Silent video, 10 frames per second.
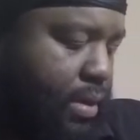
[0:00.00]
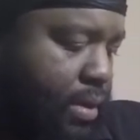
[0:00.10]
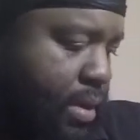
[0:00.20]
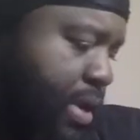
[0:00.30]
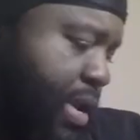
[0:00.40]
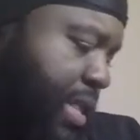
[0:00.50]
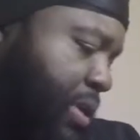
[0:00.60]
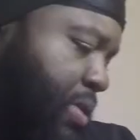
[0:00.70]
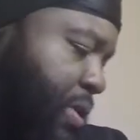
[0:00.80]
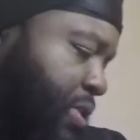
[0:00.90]
He didn't have to
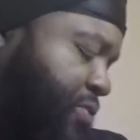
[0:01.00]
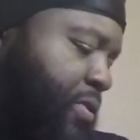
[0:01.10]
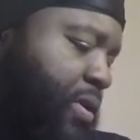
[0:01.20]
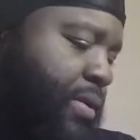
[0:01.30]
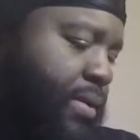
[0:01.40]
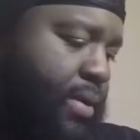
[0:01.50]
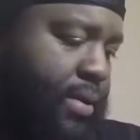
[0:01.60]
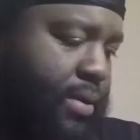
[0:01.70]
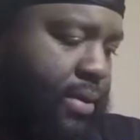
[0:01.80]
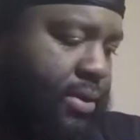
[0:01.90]
go this far,
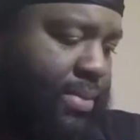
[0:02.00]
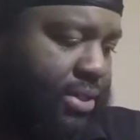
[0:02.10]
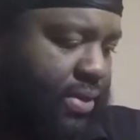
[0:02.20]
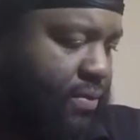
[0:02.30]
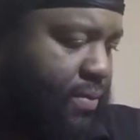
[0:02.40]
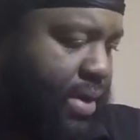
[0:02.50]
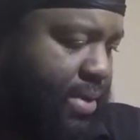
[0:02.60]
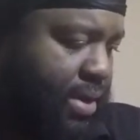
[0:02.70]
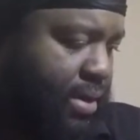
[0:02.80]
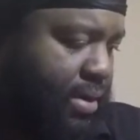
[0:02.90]
especially for what I
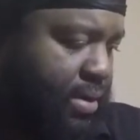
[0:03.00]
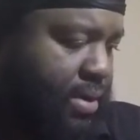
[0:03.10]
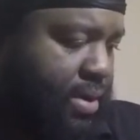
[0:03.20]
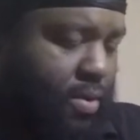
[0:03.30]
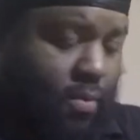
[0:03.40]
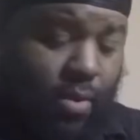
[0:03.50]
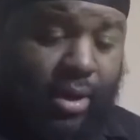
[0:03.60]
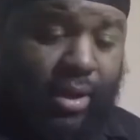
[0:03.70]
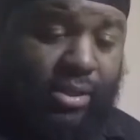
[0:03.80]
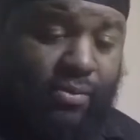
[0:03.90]
paid. One of
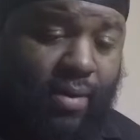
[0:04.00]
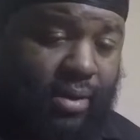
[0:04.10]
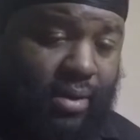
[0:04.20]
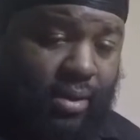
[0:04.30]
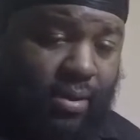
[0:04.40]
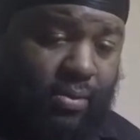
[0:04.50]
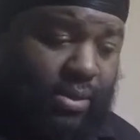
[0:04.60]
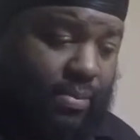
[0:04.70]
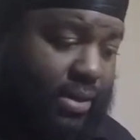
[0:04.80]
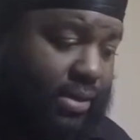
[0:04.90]
these regularly on
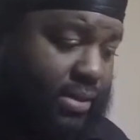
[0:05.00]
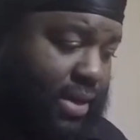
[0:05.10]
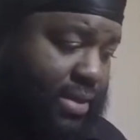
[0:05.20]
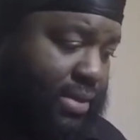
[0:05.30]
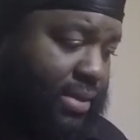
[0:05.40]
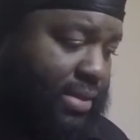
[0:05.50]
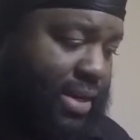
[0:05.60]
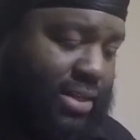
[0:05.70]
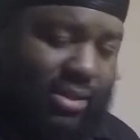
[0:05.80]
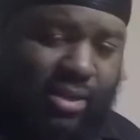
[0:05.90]
some of these sites that these
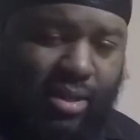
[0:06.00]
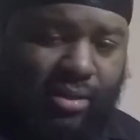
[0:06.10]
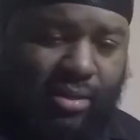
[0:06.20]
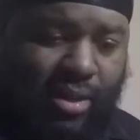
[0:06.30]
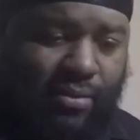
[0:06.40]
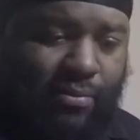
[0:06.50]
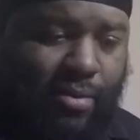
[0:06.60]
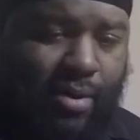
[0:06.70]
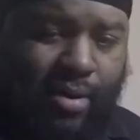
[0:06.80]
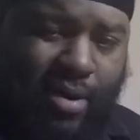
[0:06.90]
guys are selling these things
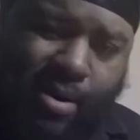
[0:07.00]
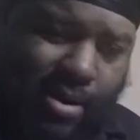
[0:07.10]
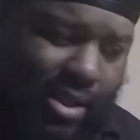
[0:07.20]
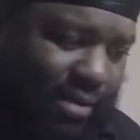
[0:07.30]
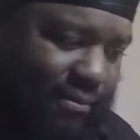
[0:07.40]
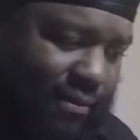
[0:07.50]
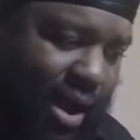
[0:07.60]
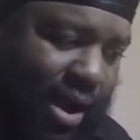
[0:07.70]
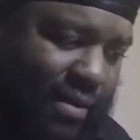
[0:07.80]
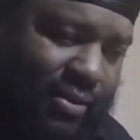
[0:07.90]
for are like
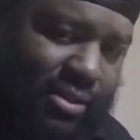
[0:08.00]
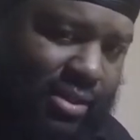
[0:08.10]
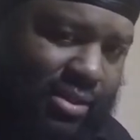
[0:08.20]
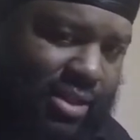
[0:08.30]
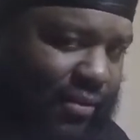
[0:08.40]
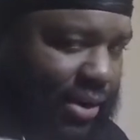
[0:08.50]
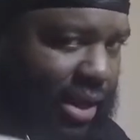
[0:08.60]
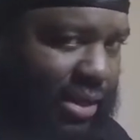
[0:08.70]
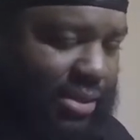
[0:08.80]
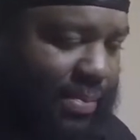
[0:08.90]
$5 to $6,
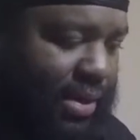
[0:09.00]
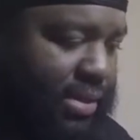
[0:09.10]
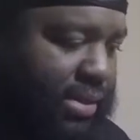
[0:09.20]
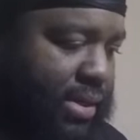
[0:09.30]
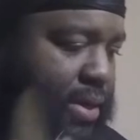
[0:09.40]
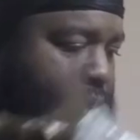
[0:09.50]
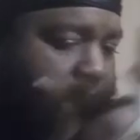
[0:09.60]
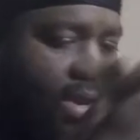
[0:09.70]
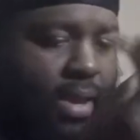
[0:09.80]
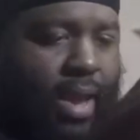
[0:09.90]
$7 a piece.
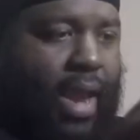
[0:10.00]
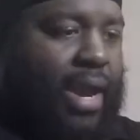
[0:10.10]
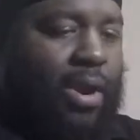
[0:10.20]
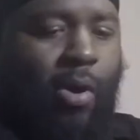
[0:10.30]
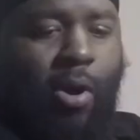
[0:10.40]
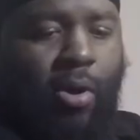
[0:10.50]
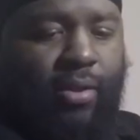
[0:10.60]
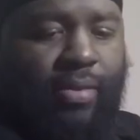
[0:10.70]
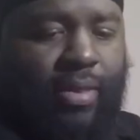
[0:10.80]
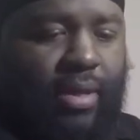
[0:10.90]
I got all
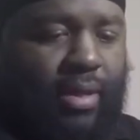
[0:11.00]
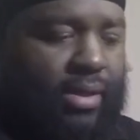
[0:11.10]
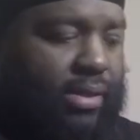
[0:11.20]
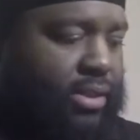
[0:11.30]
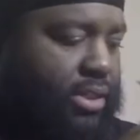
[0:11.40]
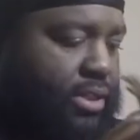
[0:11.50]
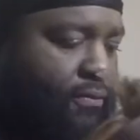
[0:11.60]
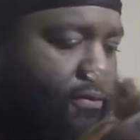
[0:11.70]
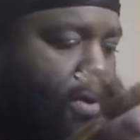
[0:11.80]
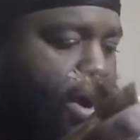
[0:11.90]
of these
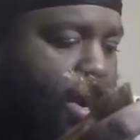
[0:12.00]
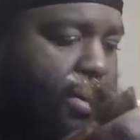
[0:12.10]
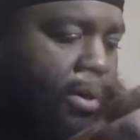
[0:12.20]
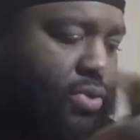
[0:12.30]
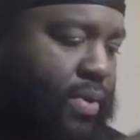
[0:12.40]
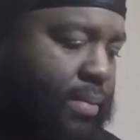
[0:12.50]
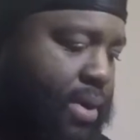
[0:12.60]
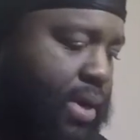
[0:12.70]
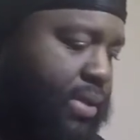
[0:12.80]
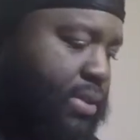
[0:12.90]
for under 20
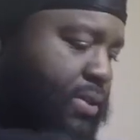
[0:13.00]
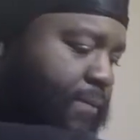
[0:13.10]
bucks.